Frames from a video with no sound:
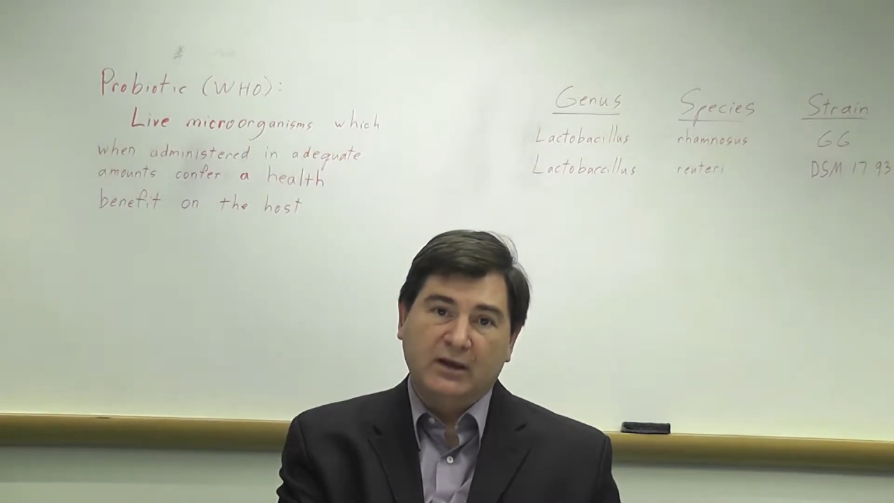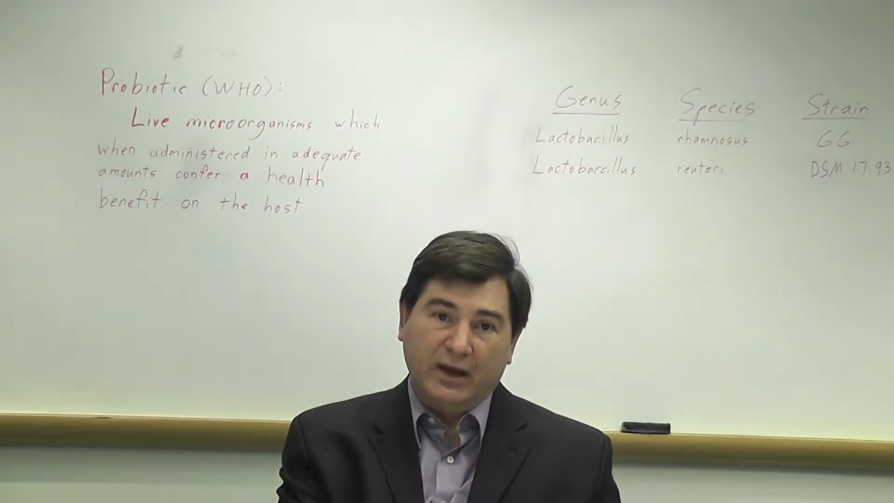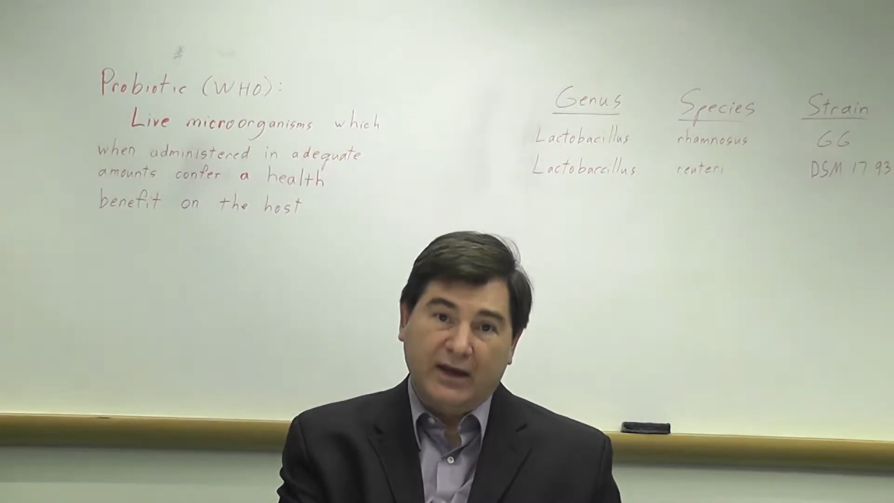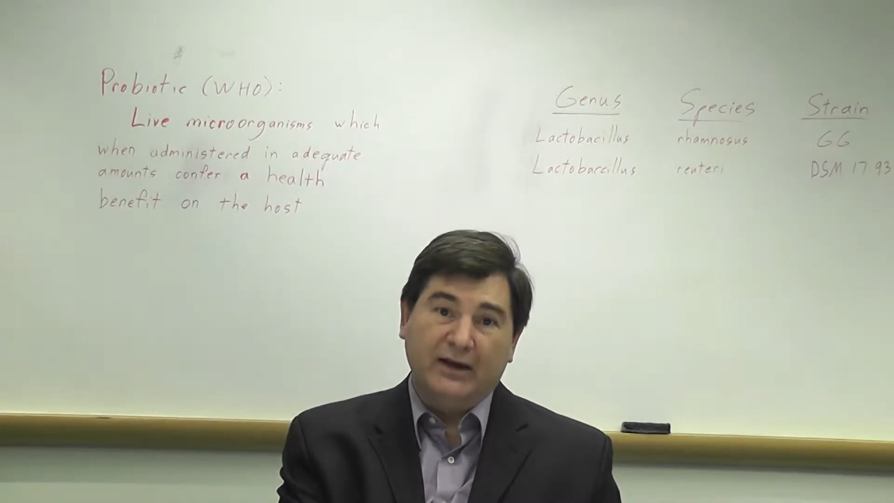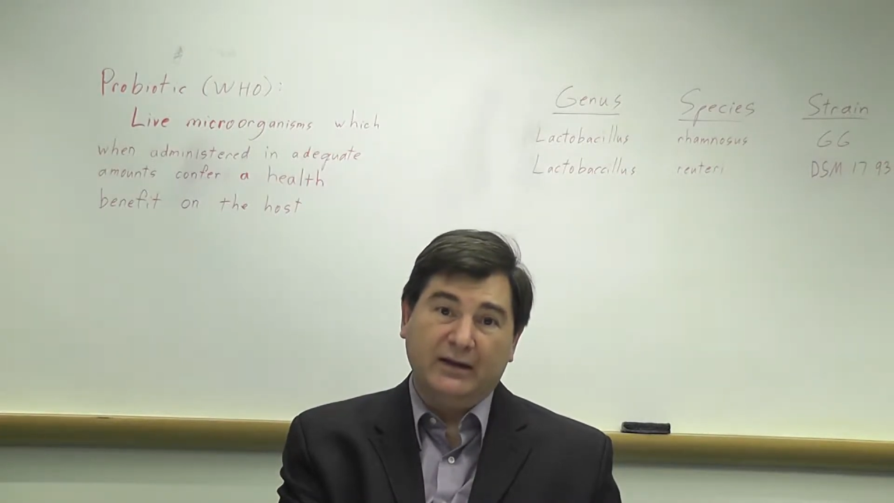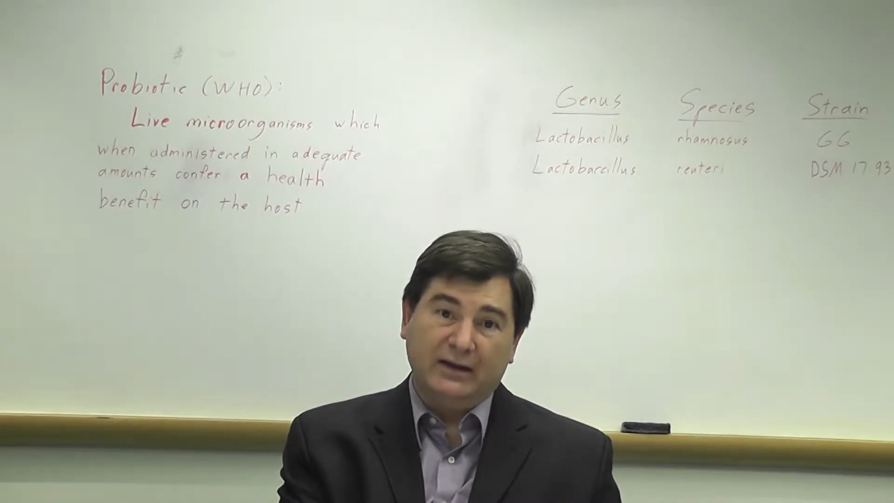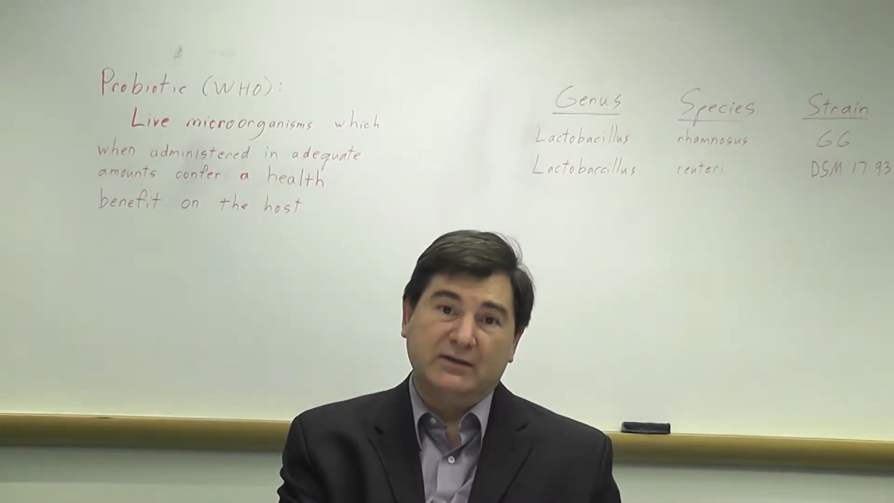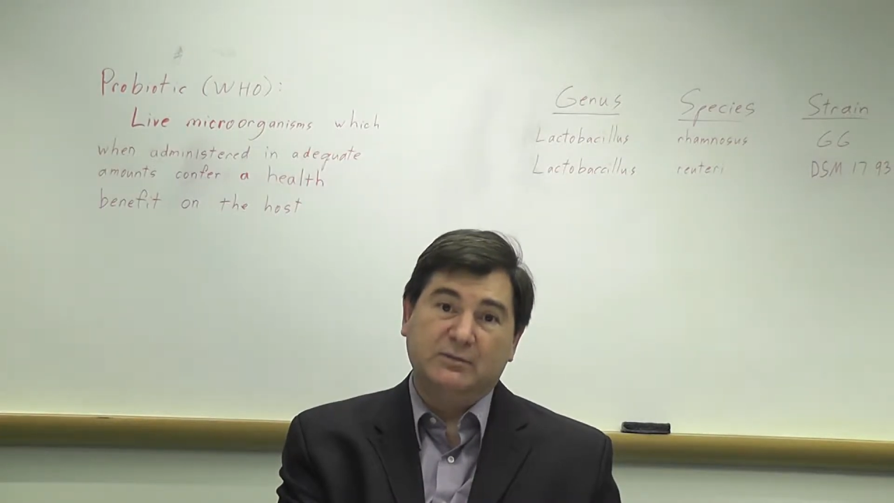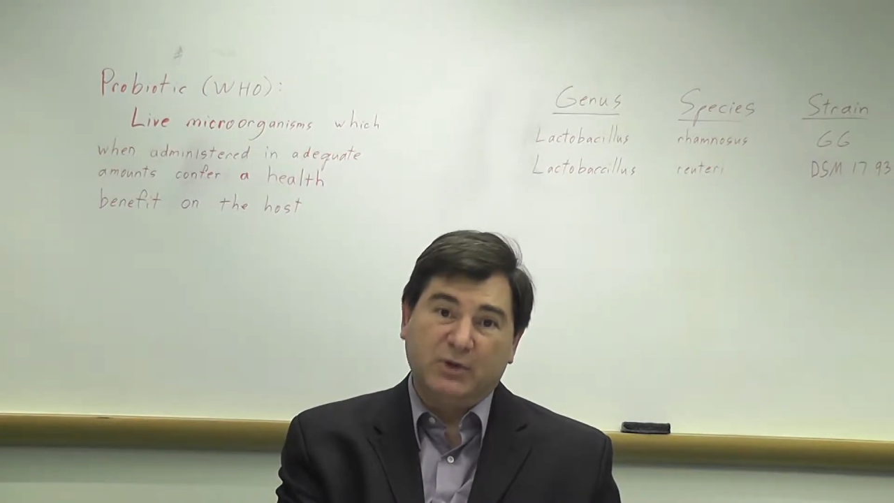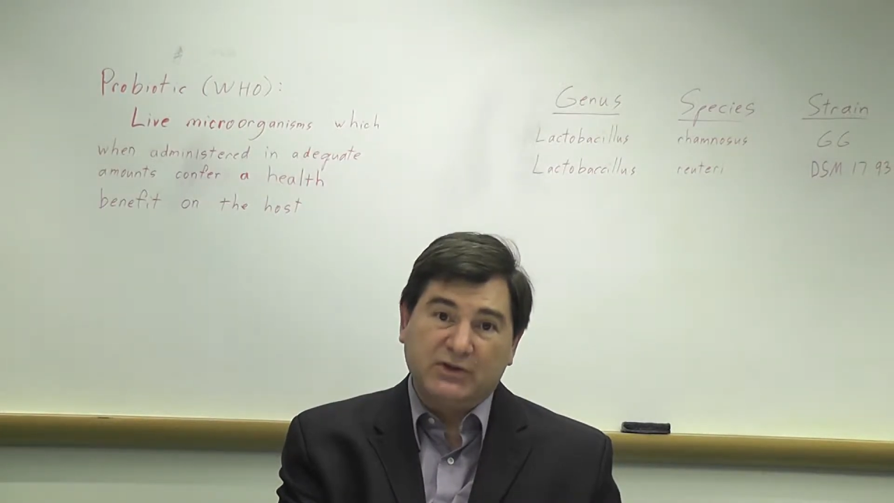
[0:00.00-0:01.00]
Again,
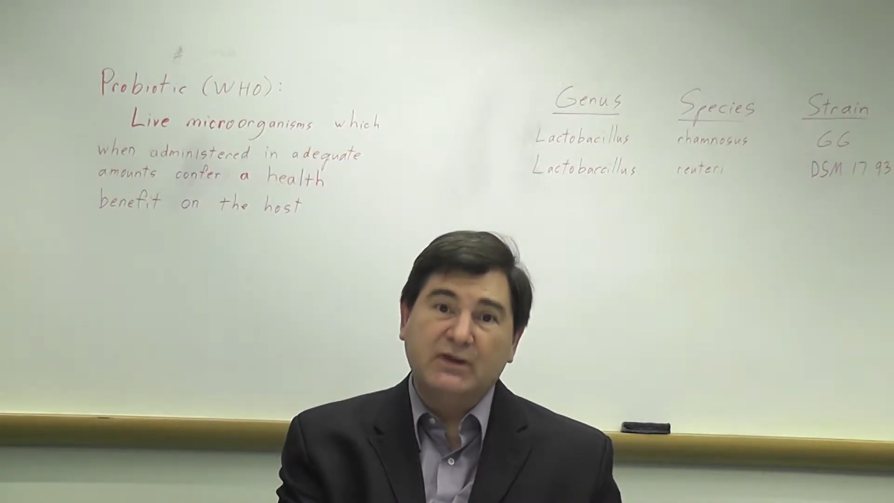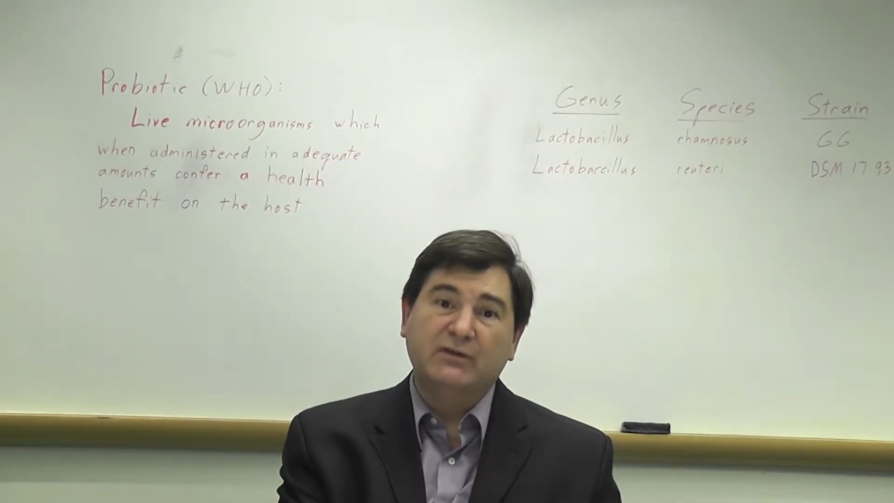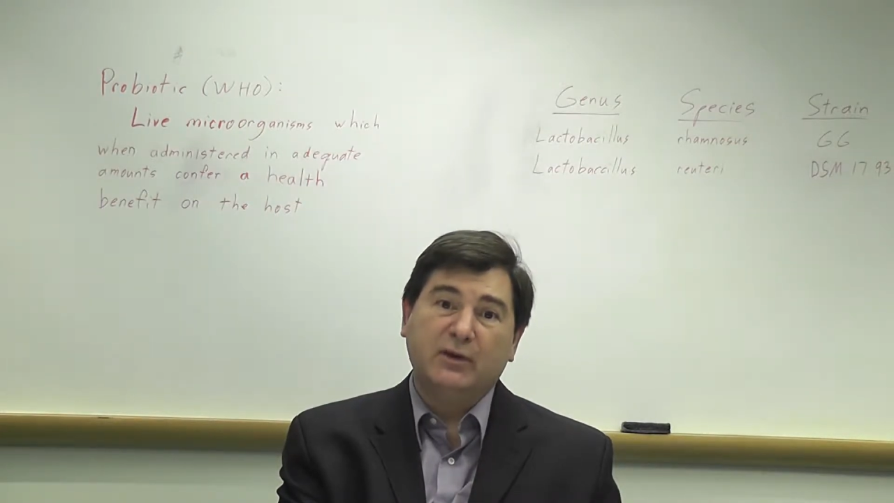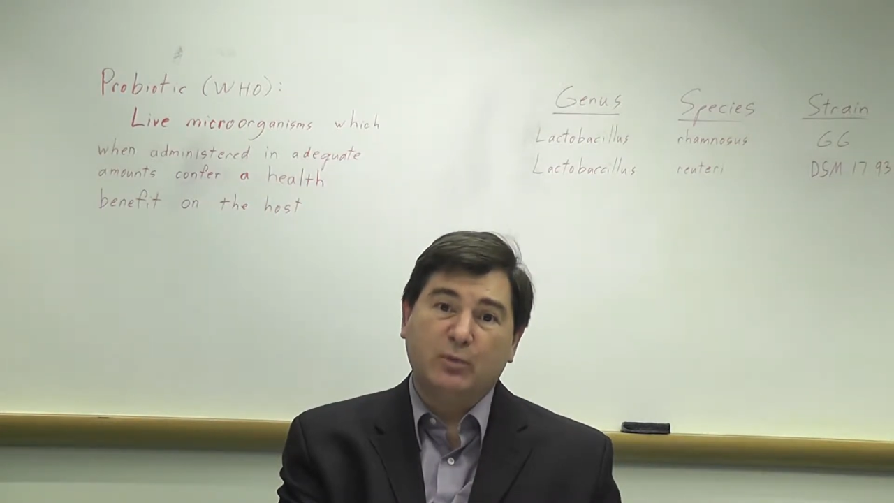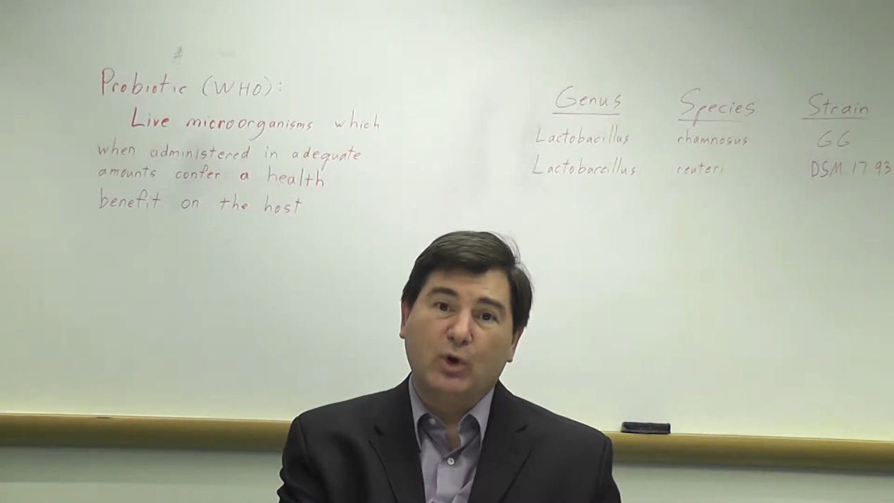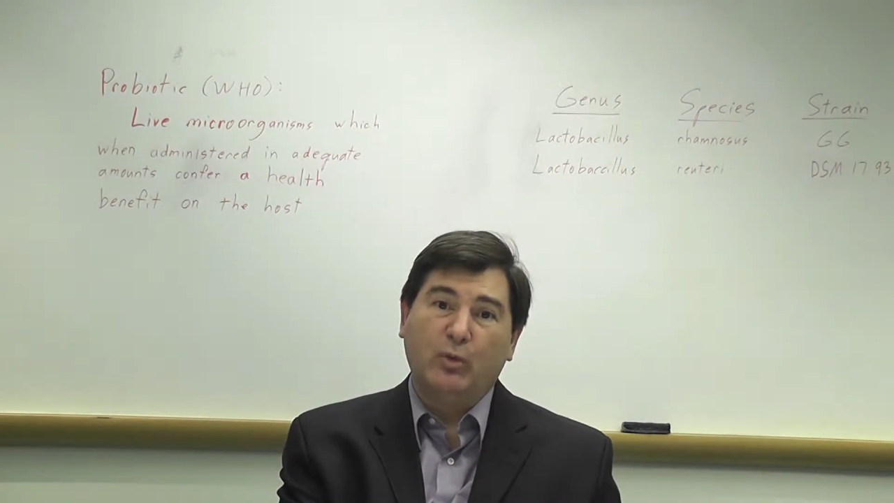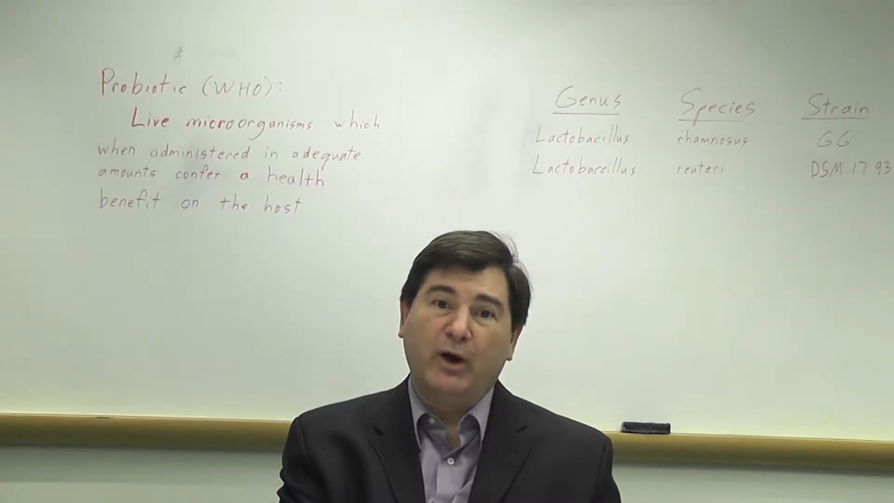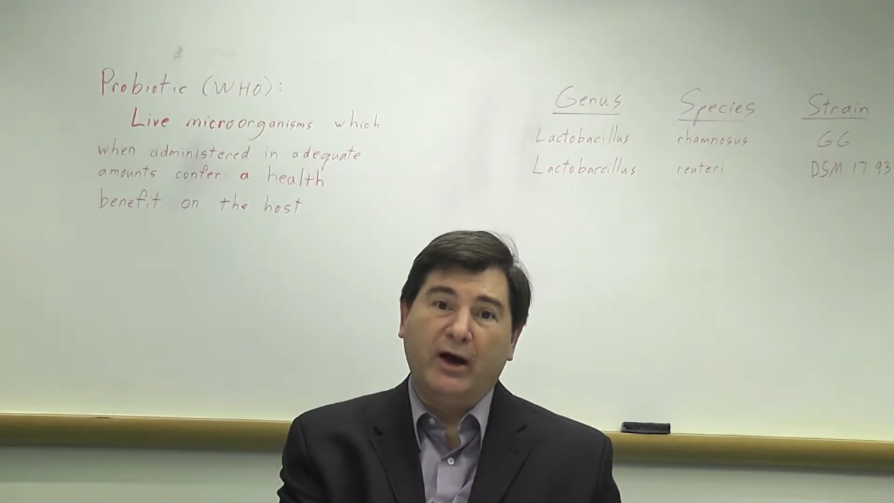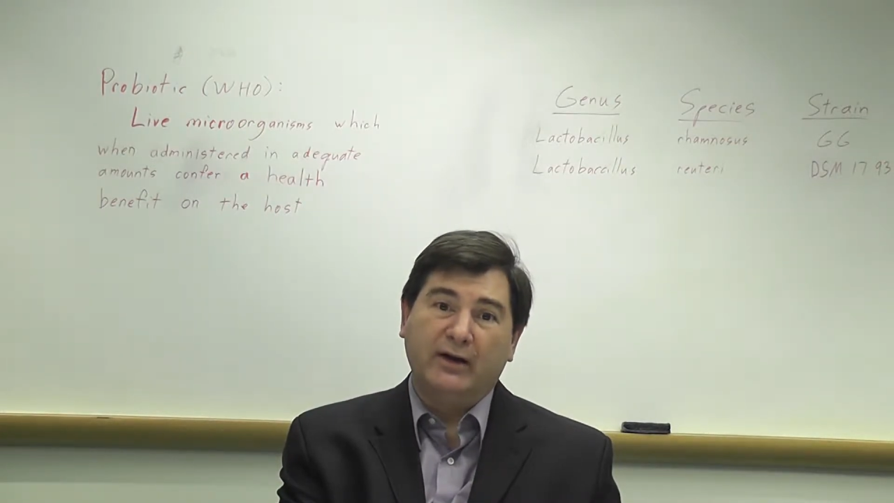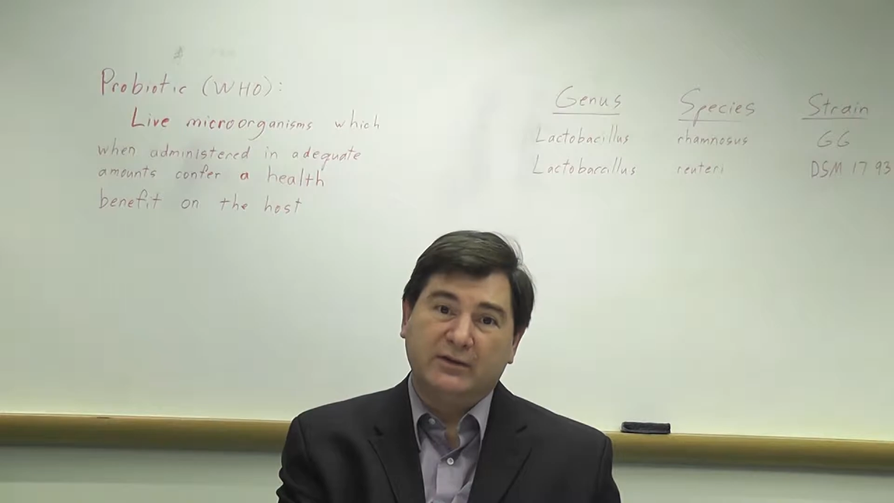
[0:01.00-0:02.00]
specific
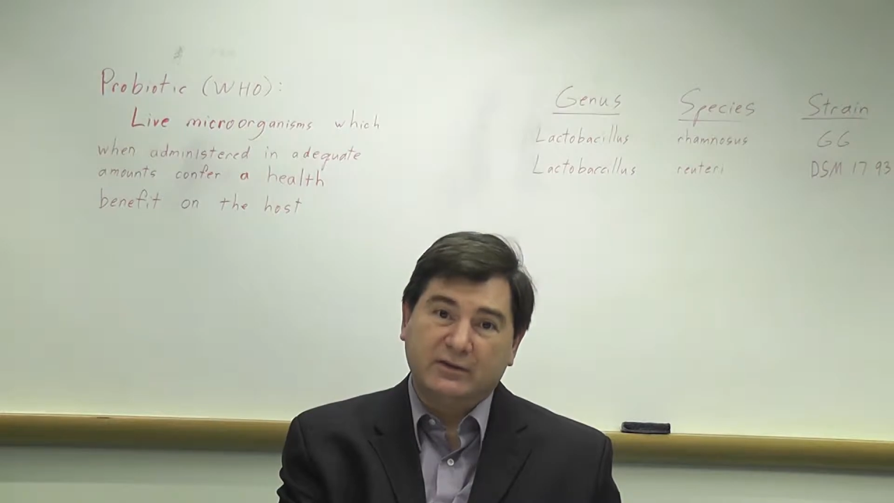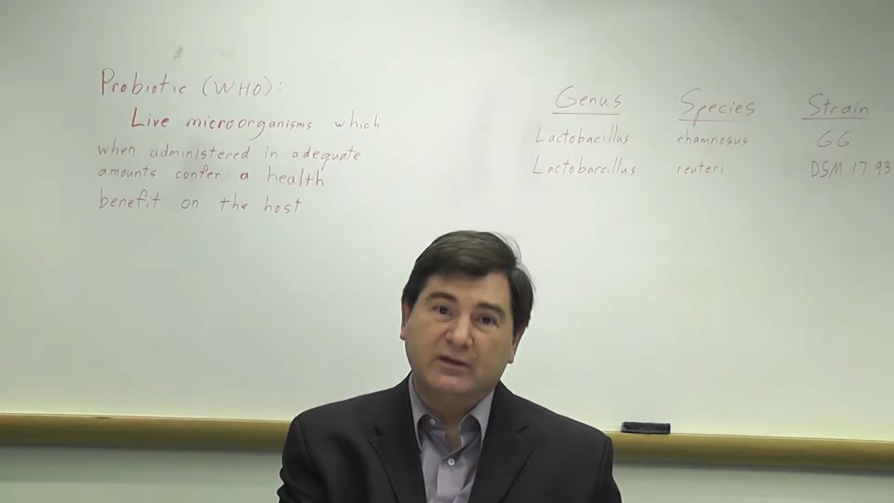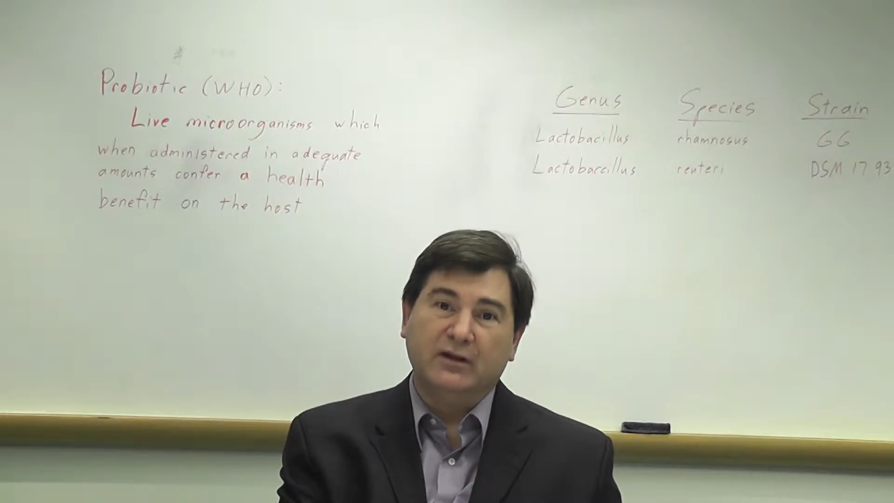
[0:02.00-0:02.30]
probiotics